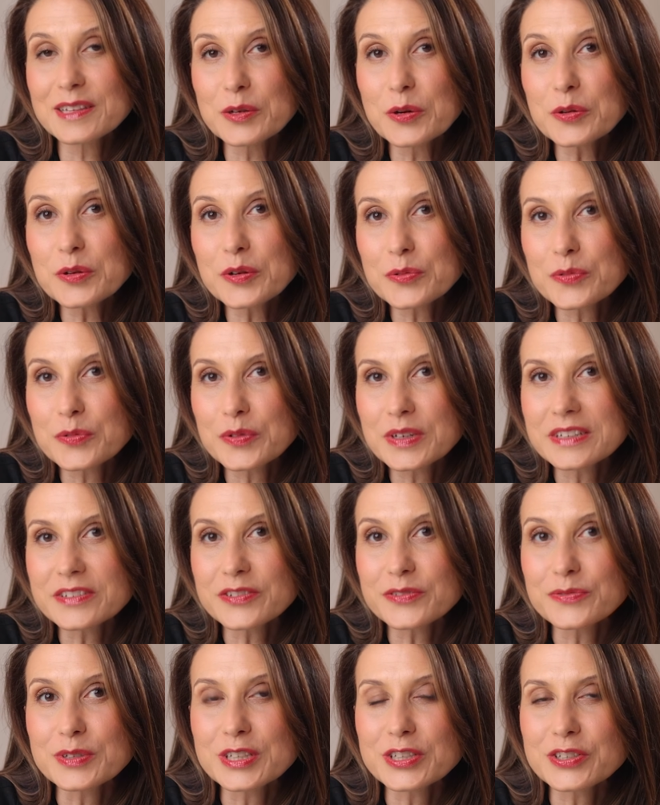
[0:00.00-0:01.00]
a local
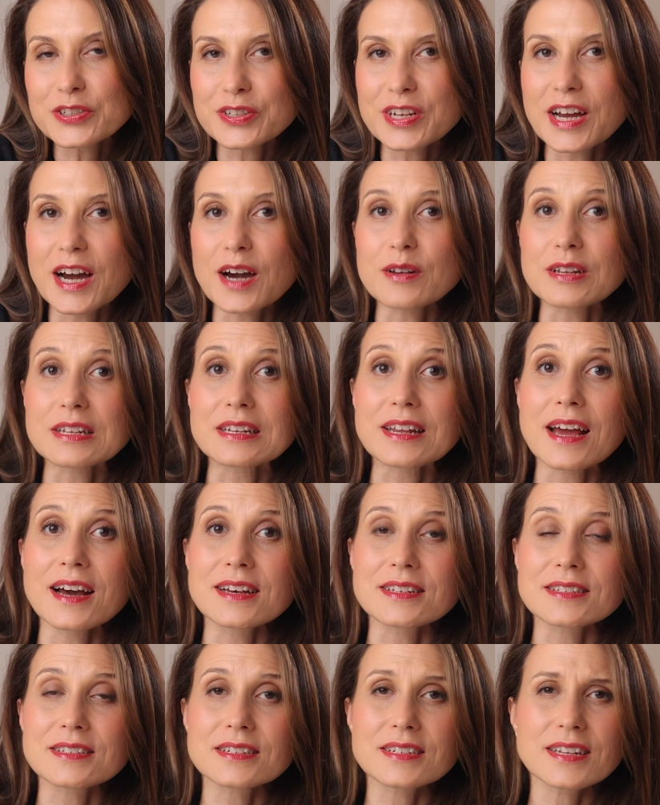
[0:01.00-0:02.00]
reader reached out and
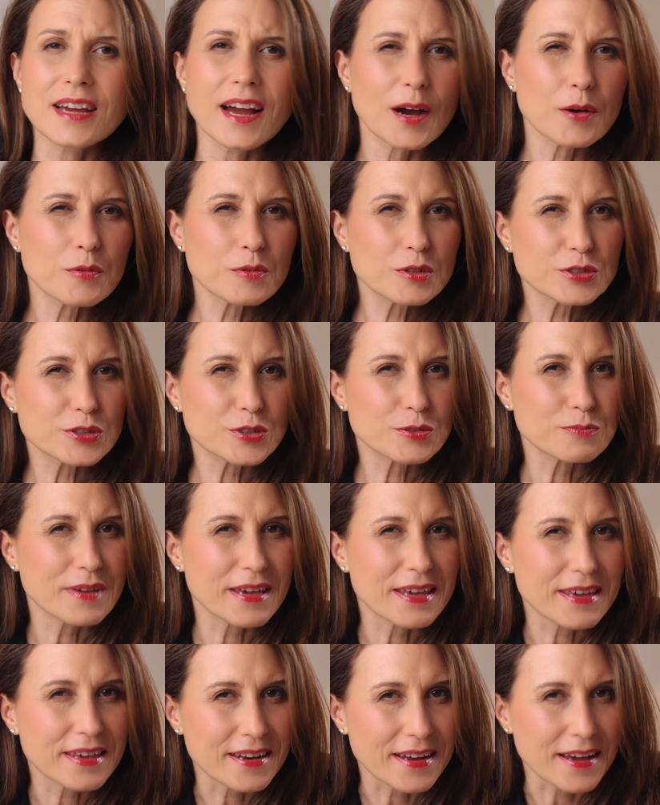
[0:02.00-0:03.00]
asked, how would you
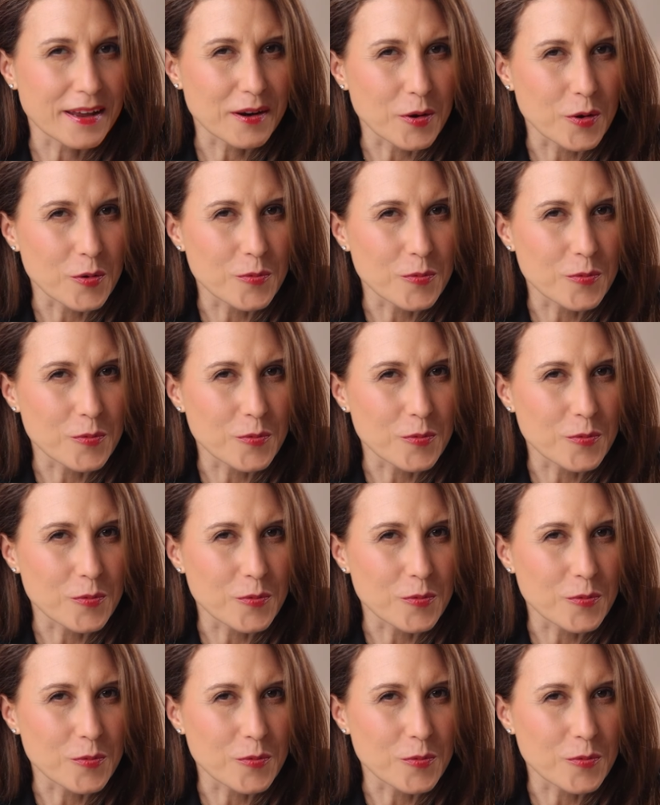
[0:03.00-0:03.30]
make it at